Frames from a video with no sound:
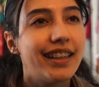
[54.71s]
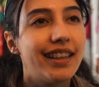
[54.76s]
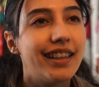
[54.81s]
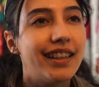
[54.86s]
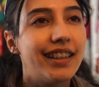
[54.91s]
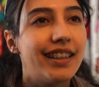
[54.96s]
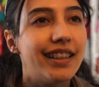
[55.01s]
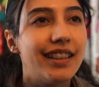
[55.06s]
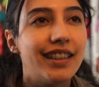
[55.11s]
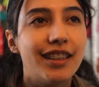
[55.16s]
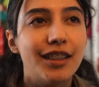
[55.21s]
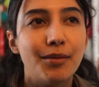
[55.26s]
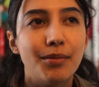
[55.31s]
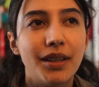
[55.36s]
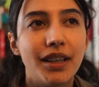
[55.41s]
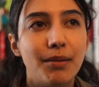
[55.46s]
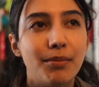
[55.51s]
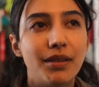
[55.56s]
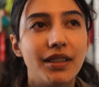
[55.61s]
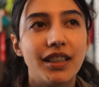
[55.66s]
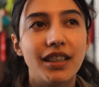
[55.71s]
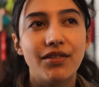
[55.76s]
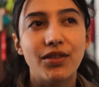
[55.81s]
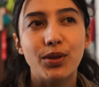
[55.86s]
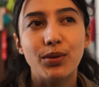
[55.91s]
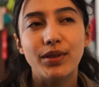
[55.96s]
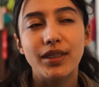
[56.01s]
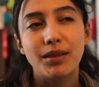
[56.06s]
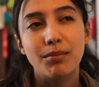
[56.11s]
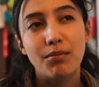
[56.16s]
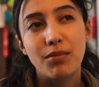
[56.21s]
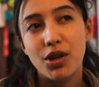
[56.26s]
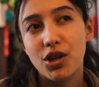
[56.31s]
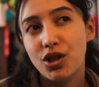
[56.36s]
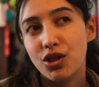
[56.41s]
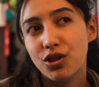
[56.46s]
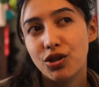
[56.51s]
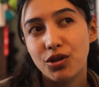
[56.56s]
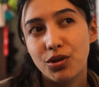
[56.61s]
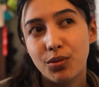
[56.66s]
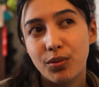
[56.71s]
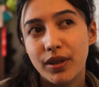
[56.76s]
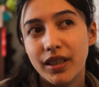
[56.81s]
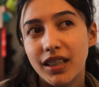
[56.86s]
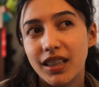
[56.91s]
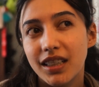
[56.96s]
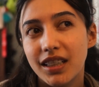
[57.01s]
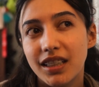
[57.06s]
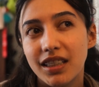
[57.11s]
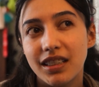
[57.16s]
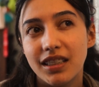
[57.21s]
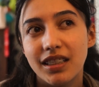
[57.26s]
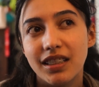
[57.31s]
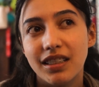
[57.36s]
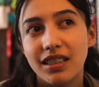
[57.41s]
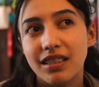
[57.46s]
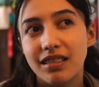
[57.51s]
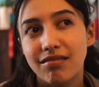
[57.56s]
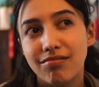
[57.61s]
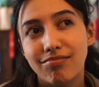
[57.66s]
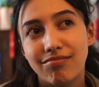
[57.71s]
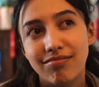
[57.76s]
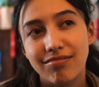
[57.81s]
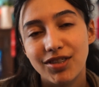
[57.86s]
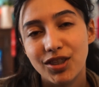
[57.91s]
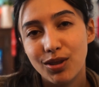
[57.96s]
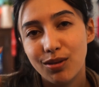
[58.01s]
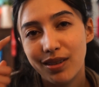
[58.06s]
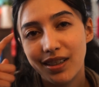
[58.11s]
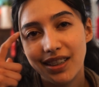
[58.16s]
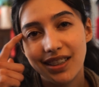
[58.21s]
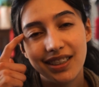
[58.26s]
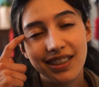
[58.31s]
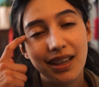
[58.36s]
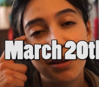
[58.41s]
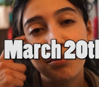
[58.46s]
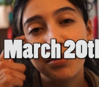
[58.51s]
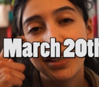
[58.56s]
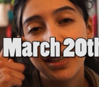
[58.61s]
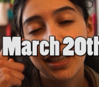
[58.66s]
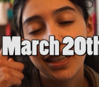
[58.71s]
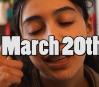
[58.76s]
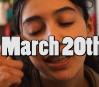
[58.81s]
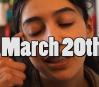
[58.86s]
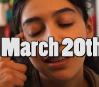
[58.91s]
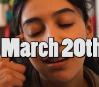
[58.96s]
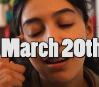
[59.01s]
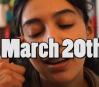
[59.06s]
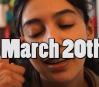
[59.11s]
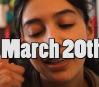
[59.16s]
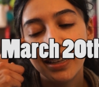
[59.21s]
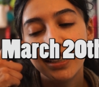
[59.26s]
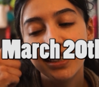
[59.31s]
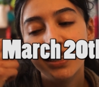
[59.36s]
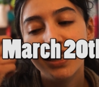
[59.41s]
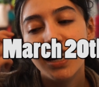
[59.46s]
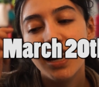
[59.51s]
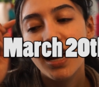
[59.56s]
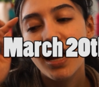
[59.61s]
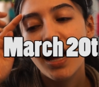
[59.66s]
Um, I believe it was March 20, 20 something. I got it.